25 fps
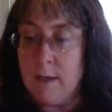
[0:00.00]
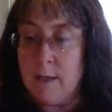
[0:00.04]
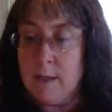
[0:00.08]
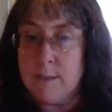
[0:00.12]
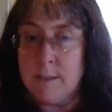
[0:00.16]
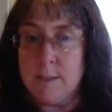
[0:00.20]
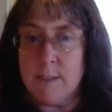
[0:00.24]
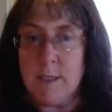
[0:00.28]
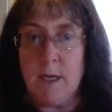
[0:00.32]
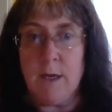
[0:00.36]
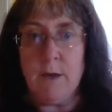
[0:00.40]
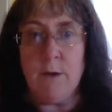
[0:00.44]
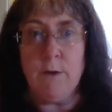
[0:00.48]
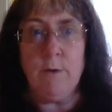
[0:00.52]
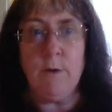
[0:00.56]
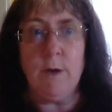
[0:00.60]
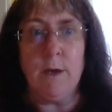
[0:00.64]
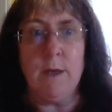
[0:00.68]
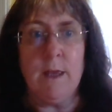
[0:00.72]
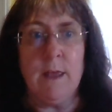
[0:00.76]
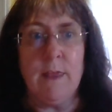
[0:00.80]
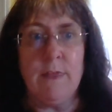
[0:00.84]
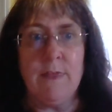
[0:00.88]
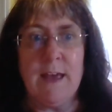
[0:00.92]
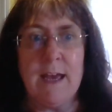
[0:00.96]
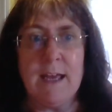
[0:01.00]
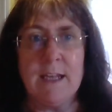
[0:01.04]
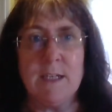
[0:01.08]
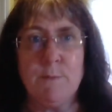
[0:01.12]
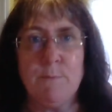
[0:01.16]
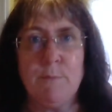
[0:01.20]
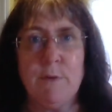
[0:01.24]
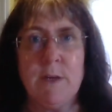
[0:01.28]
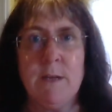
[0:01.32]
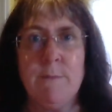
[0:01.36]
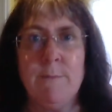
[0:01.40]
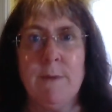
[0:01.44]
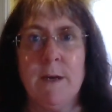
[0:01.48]
So that's
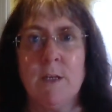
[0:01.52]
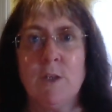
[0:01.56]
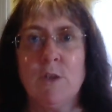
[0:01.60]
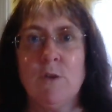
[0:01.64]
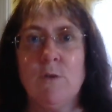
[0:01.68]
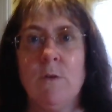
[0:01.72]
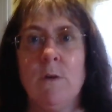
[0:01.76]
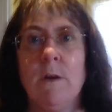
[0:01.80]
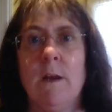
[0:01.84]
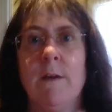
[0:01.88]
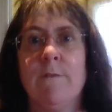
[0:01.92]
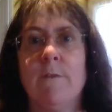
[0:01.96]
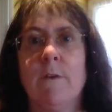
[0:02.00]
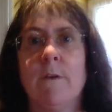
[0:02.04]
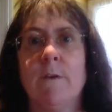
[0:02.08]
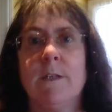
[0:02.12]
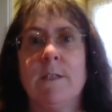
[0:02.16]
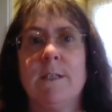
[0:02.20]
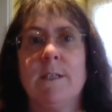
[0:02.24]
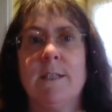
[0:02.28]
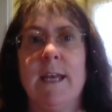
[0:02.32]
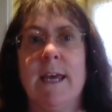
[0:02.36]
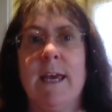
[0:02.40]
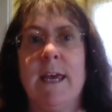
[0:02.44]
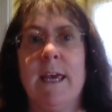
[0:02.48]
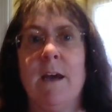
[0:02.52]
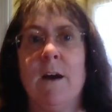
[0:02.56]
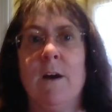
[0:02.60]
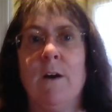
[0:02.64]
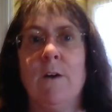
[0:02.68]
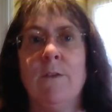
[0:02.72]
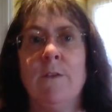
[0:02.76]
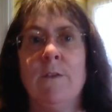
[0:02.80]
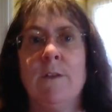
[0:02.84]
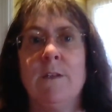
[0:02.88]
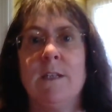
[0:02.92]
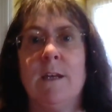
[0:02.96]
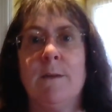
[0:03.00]
pretty much all I've got to say
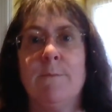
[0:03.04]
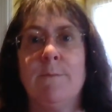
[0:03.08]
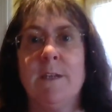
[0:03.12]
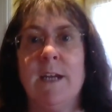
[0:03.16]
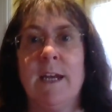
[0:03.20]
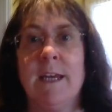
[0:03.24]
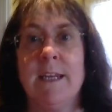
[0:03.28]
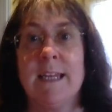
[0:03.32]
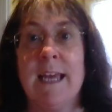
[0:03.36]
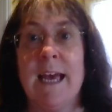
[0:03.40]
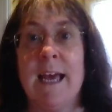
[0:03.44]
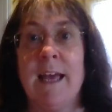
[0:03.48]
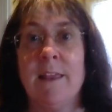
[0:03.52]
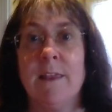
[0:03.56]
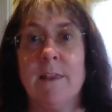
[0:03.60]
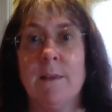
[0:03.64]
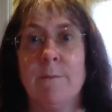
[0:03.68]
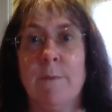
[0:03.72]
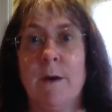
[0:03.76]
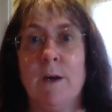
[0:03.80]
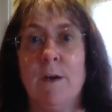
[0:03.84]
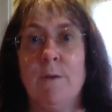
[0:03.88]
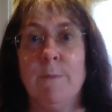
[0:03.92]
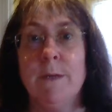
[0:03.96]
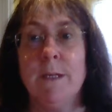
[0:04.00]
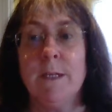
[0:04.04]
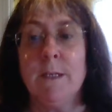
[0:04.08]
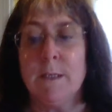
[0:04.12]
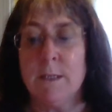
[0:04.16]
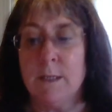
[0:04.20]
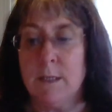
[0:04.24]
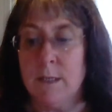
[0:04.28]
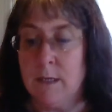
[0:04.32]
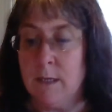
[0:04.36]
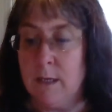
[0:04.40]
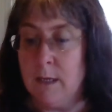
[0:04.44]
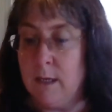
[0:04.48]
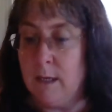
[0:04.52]
on the subject at the moment.